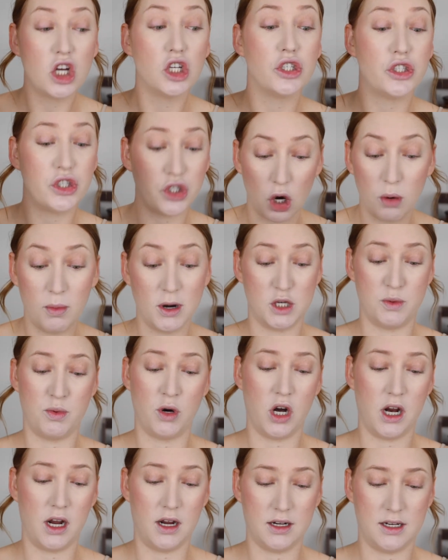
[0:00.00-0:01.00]
so much
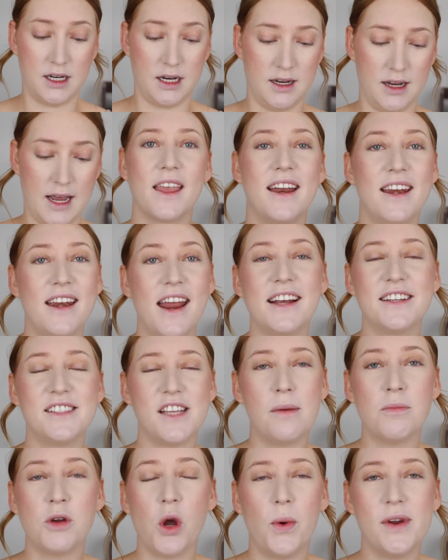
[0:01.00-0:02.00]
product. Next,
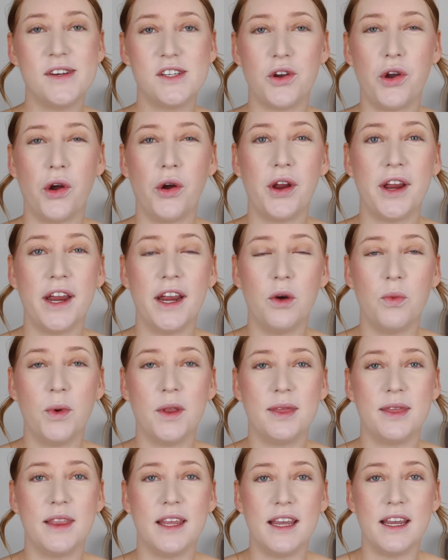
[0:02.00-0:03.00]
I'm going to go in
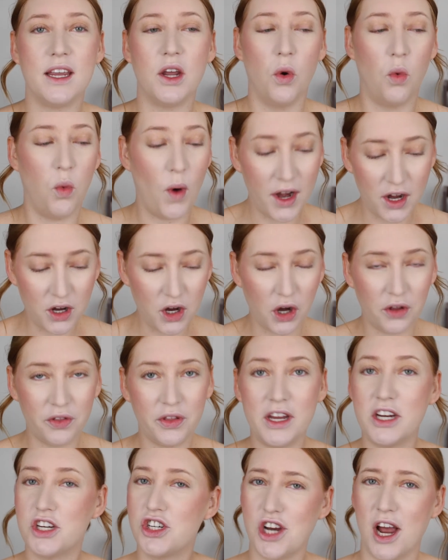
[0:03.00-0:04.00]
with the one and
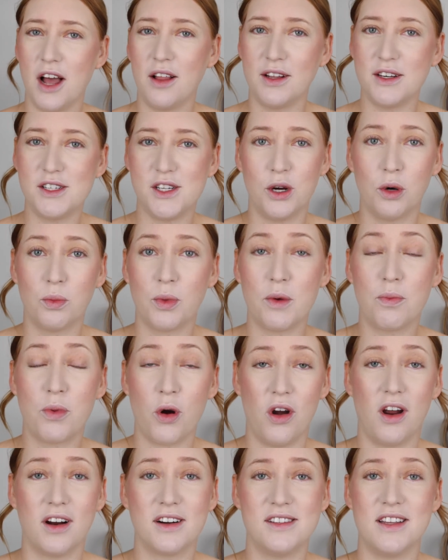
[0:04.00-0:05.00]
only Charlotte Tilbury
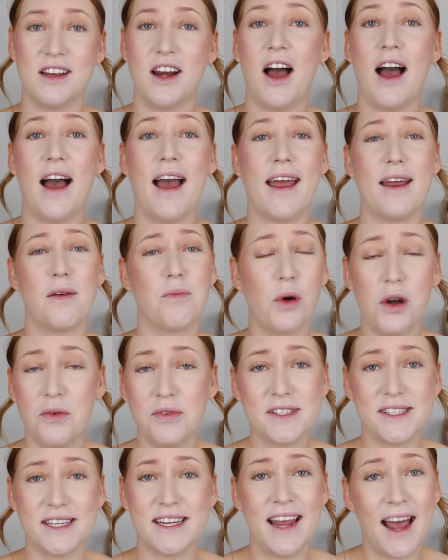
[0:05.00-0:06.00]
products that I
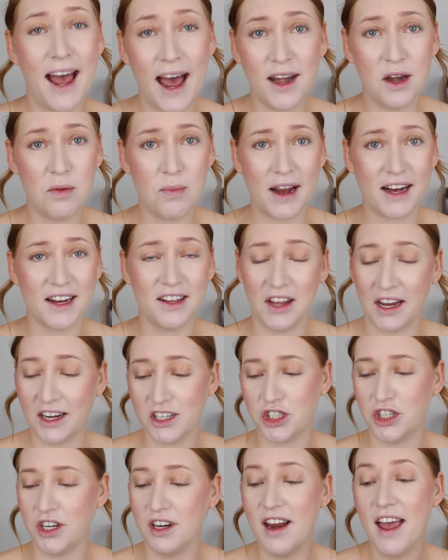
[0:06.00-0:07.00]
previously had in my
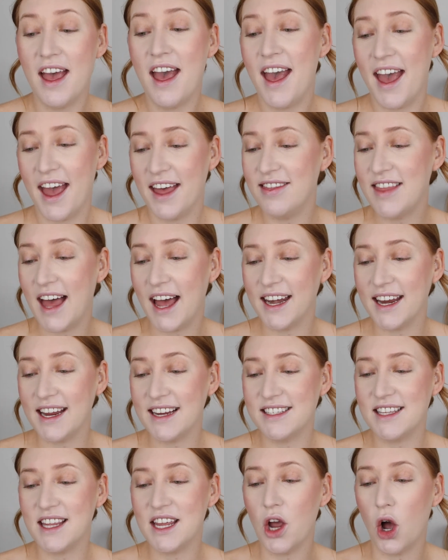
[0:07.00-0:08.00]
collection, and that
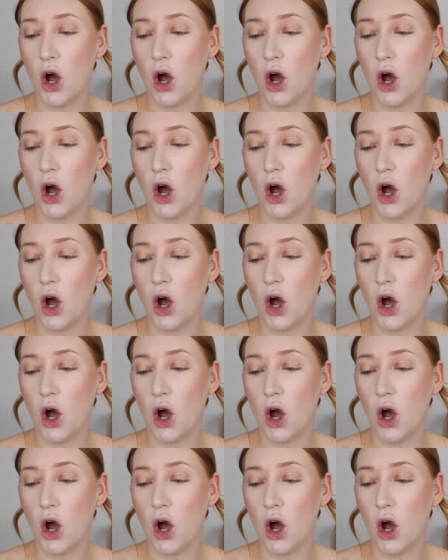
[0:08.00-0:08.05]
is the